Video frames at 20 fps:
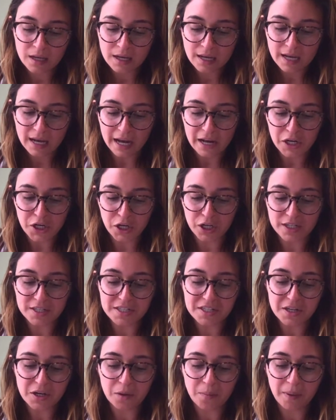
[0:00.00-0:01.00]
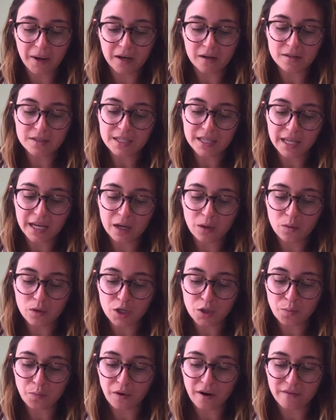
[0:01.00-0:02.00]
I should consider parents'
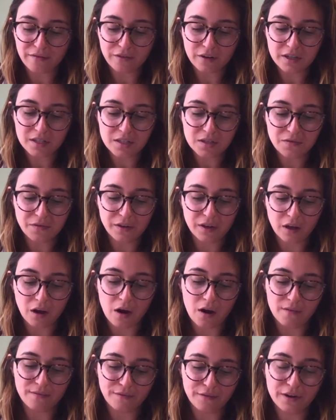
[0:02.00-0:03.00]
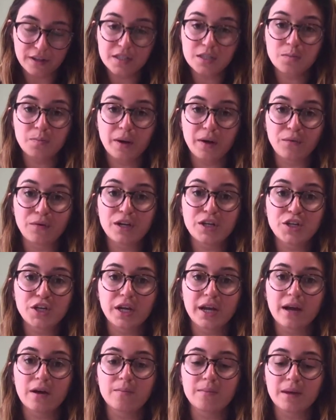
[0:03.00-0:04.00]
language preference for the conference by
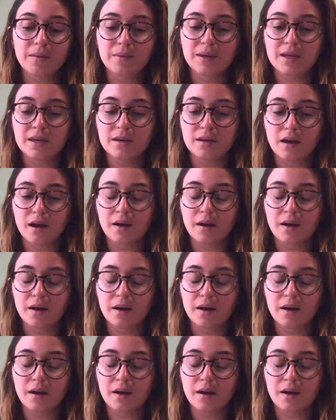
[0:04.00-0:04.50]
reaching out, maybe